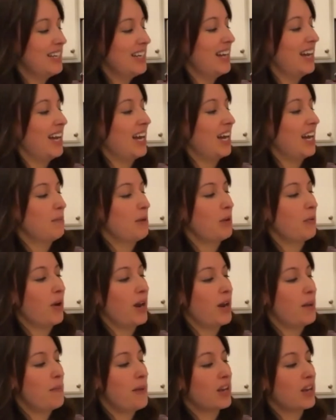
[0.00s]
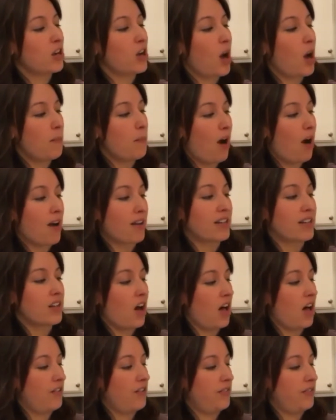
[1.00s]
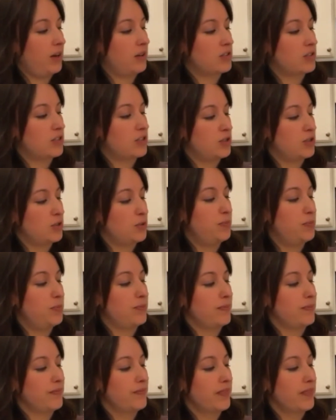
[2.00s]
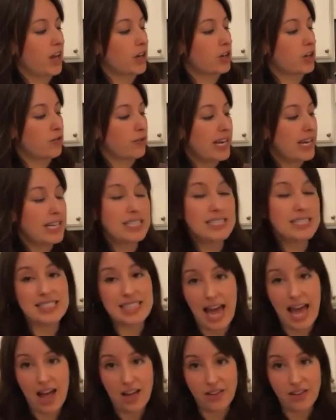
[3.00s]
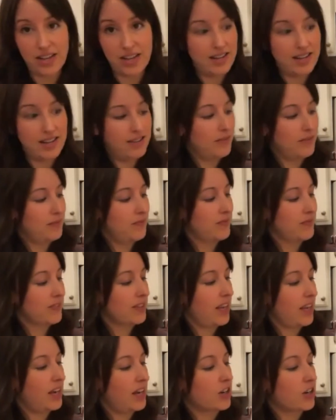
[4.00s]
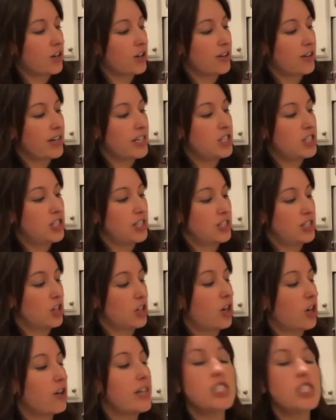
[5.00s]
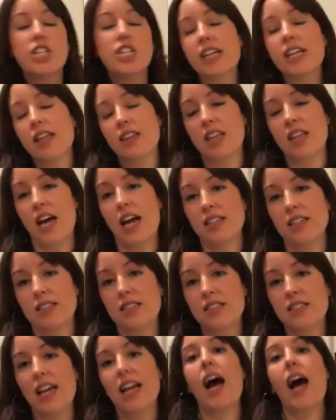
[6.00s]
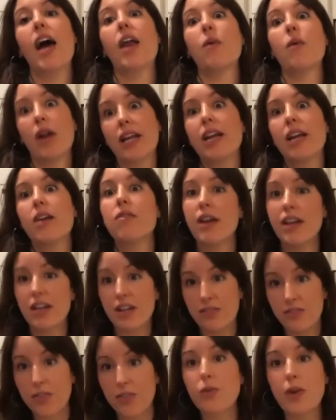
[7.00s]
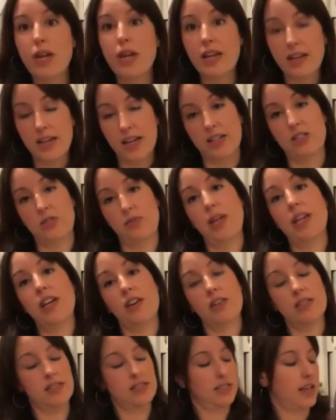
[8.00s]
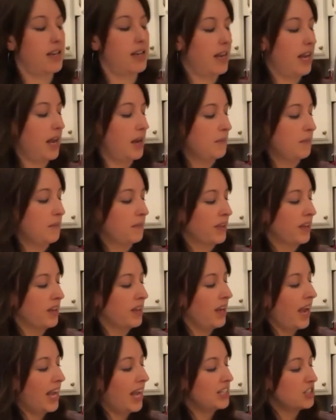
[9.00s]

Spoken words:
I want to make a broccoli cauliflower soup, a Greek salad, and a curried chicken thighs, because I kind of want to get ready for the next week on Sunday. And